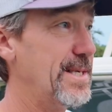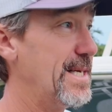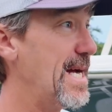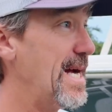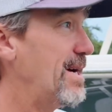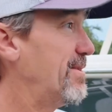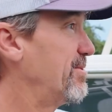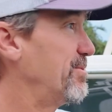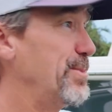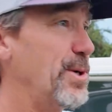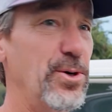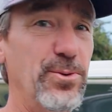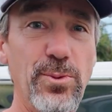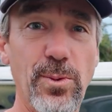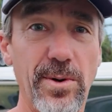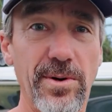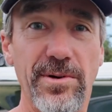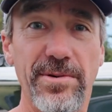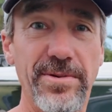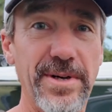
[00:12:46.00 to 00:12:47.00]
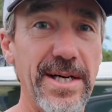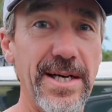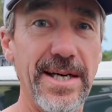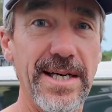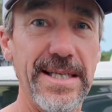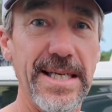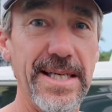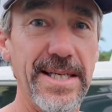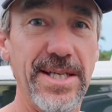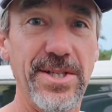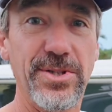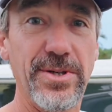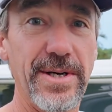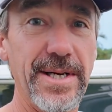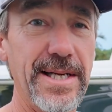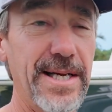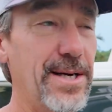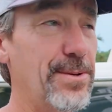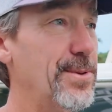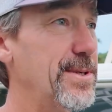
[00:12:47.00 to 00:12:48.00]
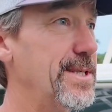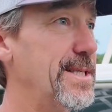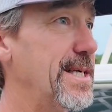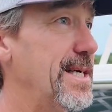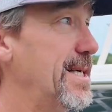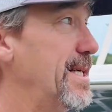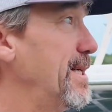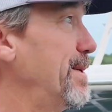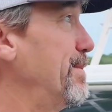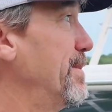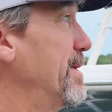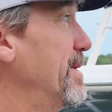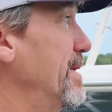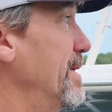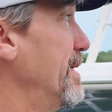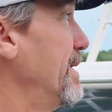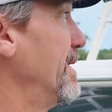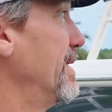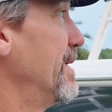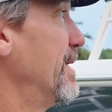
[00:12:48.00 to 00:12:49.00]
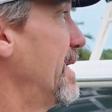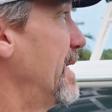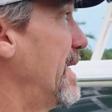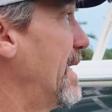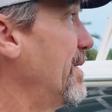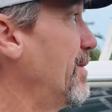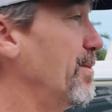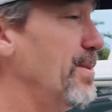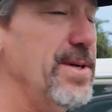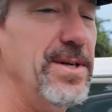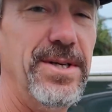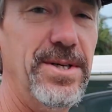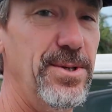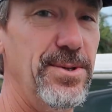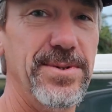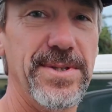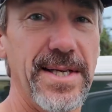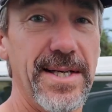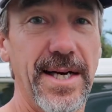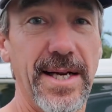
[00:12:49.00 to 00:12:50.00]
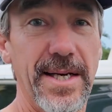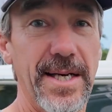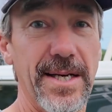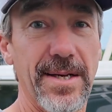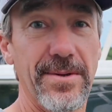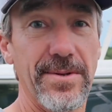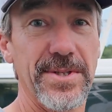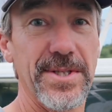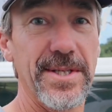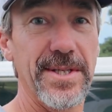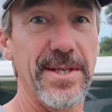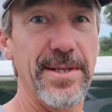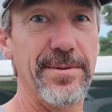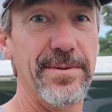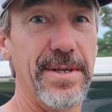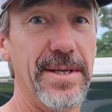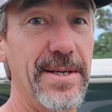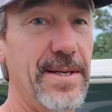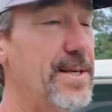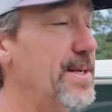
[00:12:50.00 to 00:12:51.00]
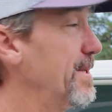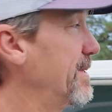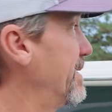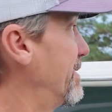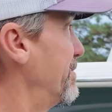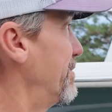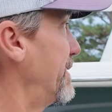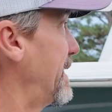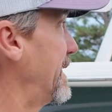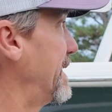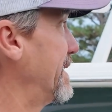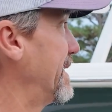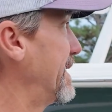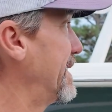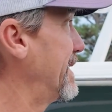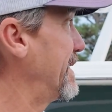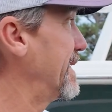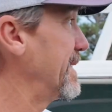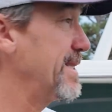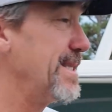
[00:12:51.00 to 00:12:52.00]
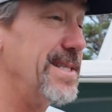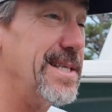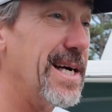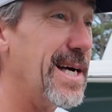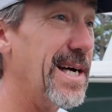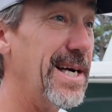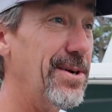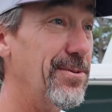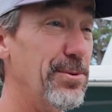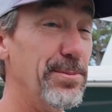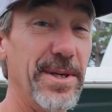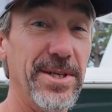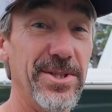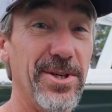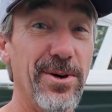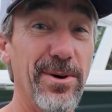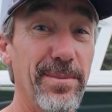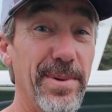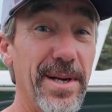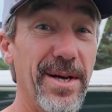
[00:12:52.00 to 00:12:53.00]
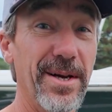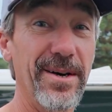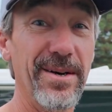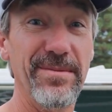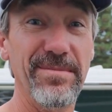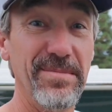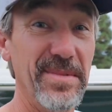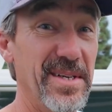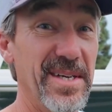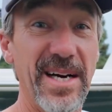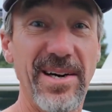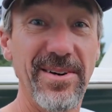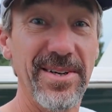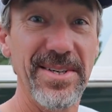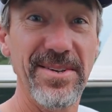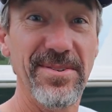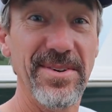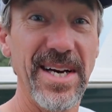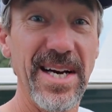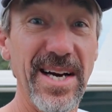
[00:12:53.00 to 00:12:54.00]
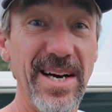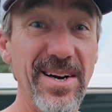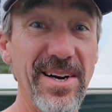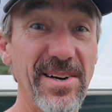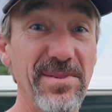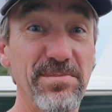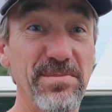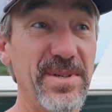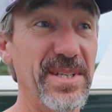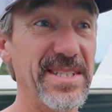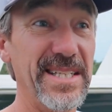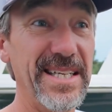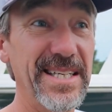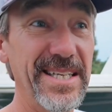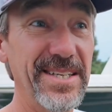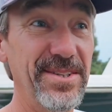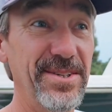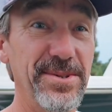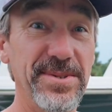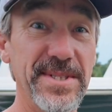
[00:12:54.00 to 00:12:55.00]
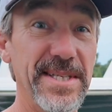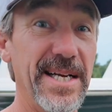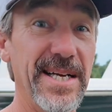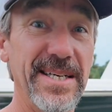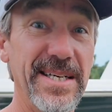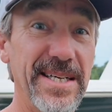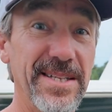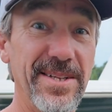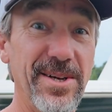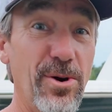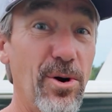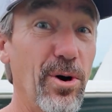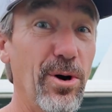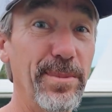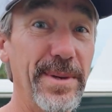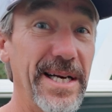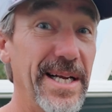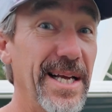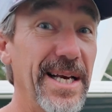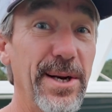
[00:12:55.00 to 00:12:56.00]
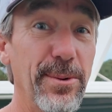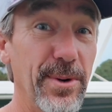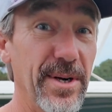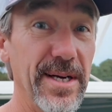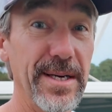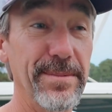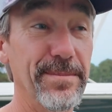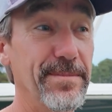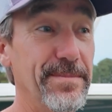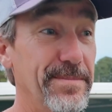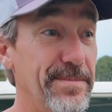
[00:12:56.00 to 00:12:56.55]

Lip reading: Nav mode worked fine. I did try that one time. I don't really use any of the other stuff. The fact that it doesn't tie in with my chart plotter, I really don't care, because I didn't use that in the Garmin anyway.